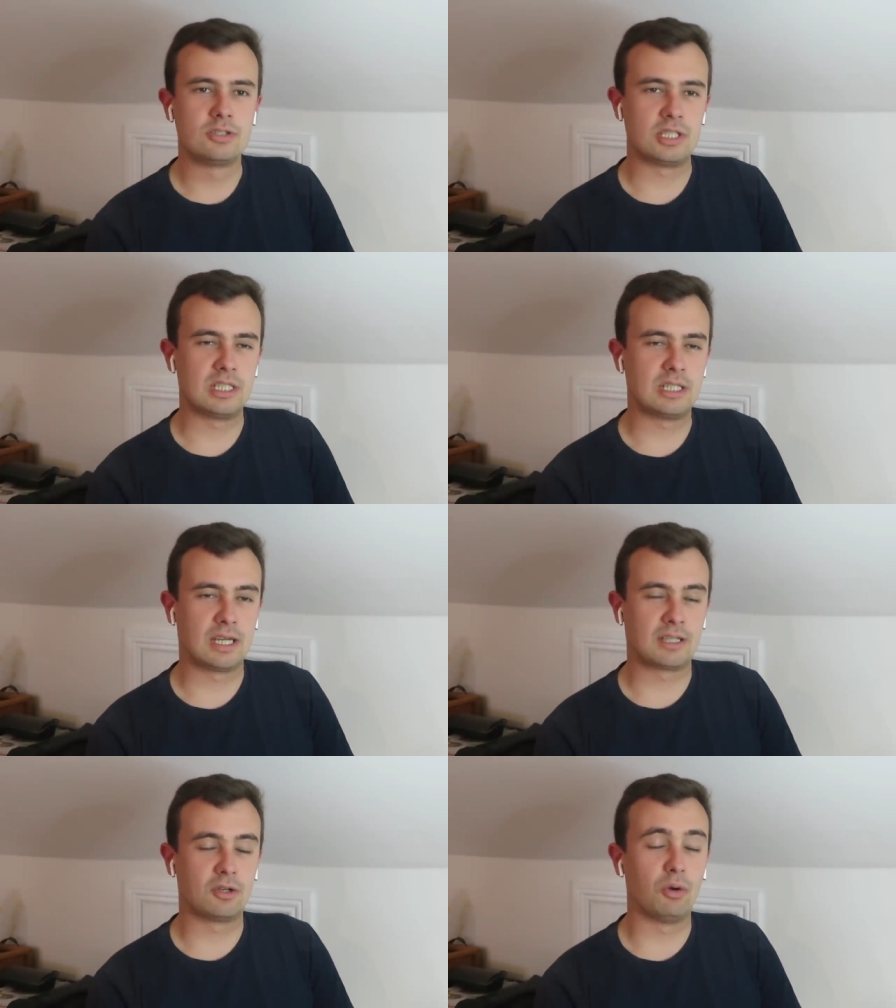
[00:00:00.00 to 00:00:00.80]
she
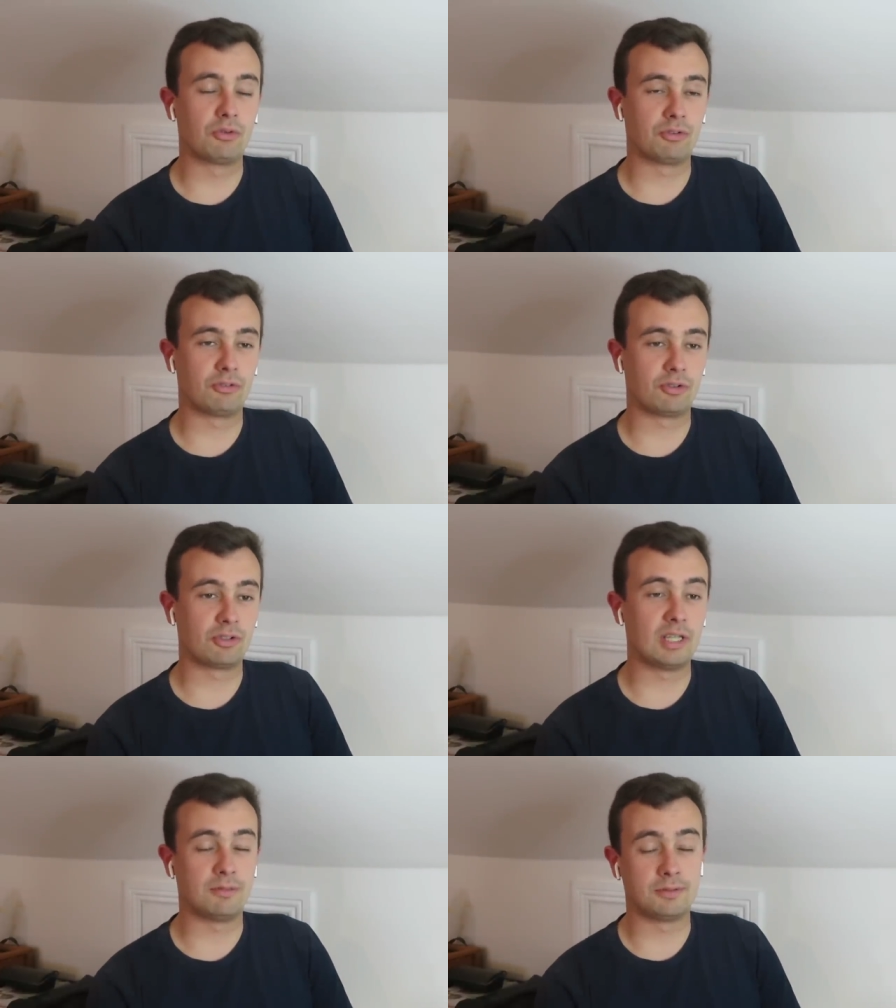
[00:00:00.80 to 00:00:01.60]
uh, causes
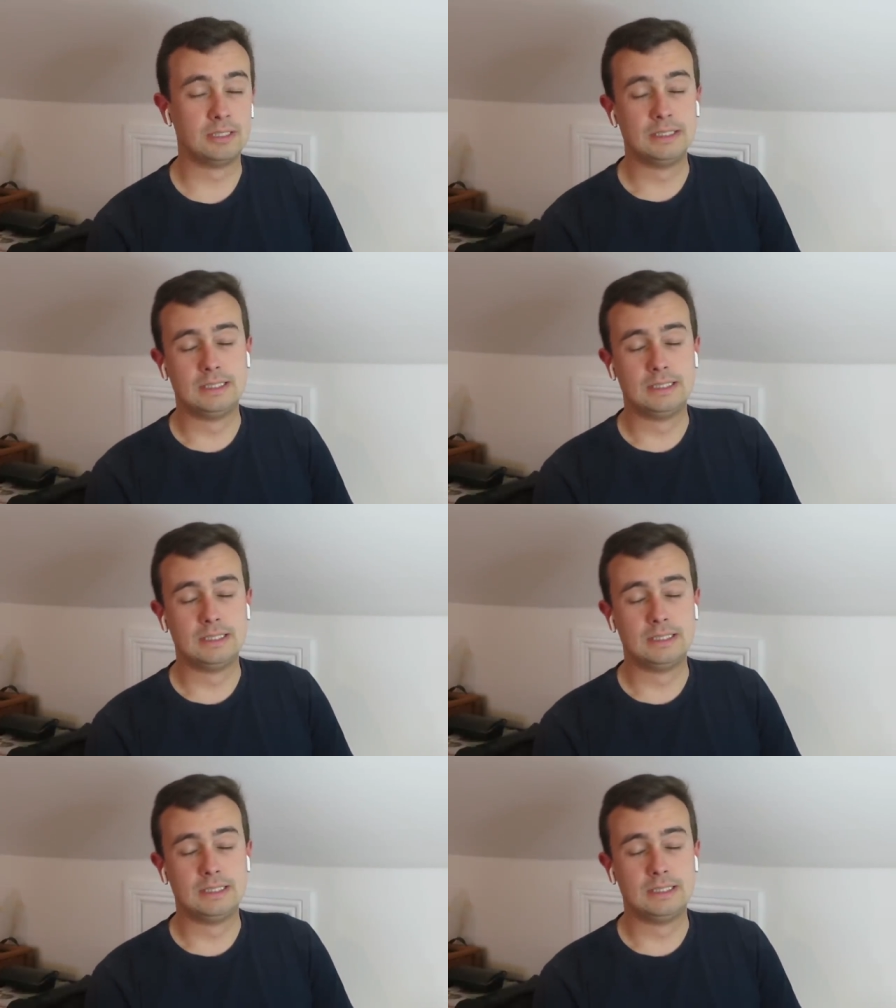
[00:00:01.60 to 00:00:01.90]
herself.